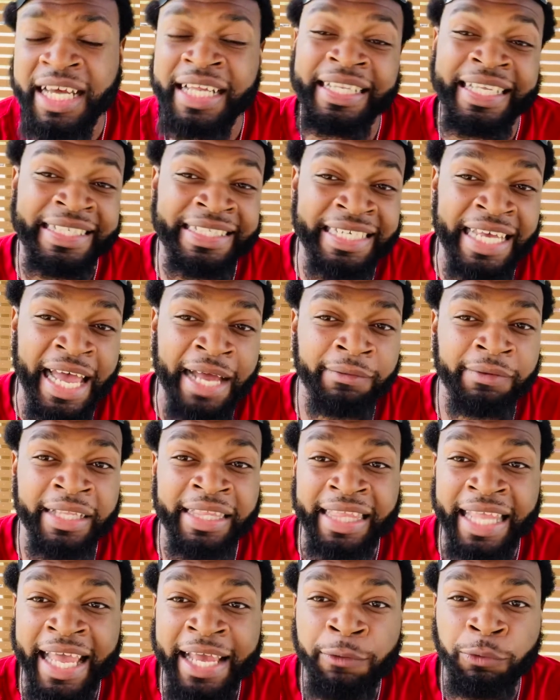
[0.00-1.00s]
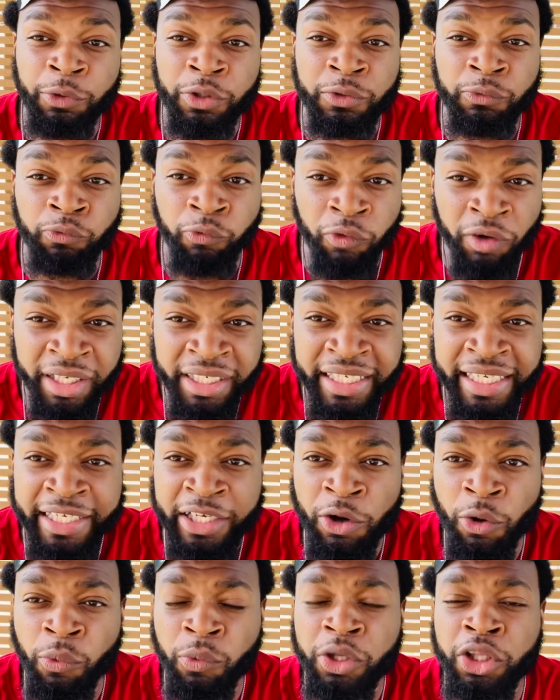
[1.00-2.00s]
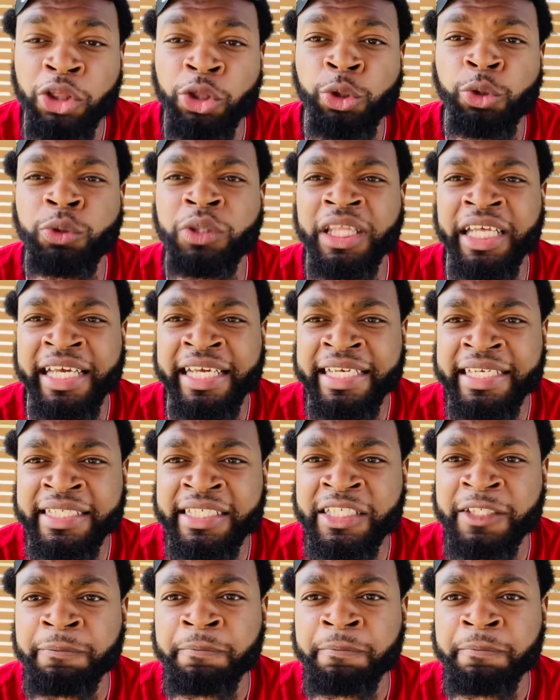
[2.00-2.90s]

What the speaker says: the time that they were really going through things